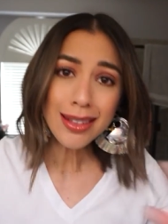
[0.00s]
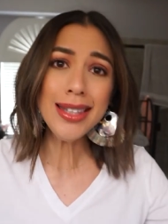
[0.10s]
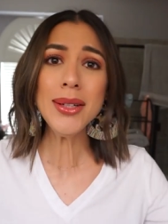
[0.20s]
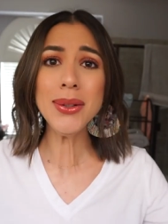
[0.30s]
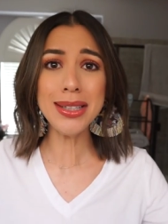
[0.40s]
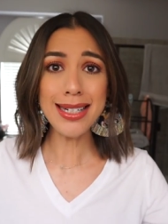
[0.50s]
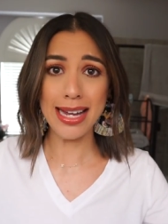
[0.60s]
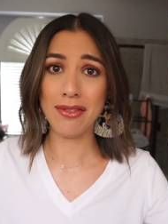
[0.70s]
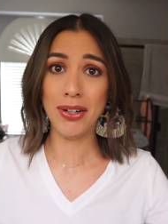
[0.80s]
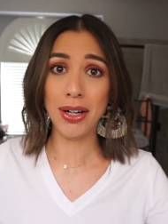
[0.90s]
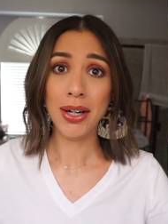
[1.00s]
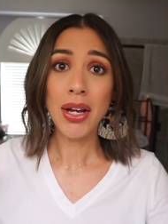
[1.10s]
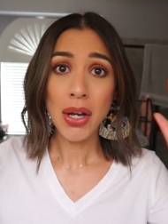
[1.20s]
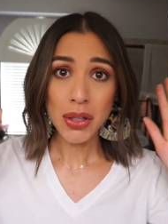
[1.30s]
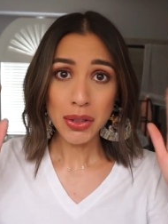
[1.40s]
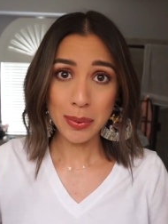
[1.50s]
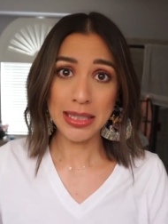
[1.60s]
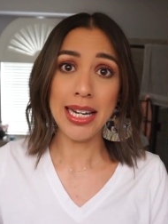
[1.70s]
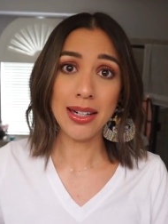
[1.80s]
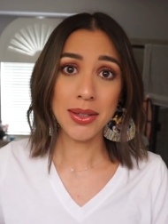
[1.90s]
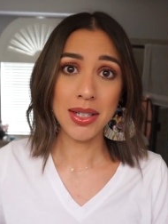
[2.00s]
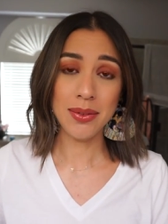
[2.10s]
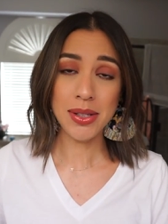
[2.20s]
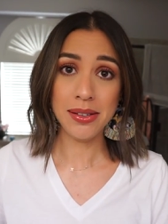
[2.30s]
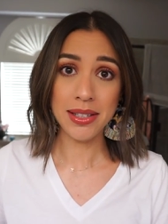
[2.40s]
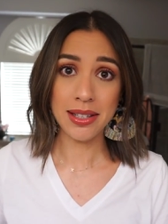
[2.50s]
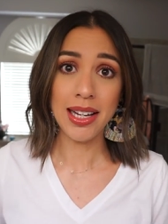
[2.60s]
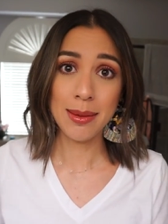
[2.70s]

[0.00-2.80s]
Literally never do we take ourselves seriously?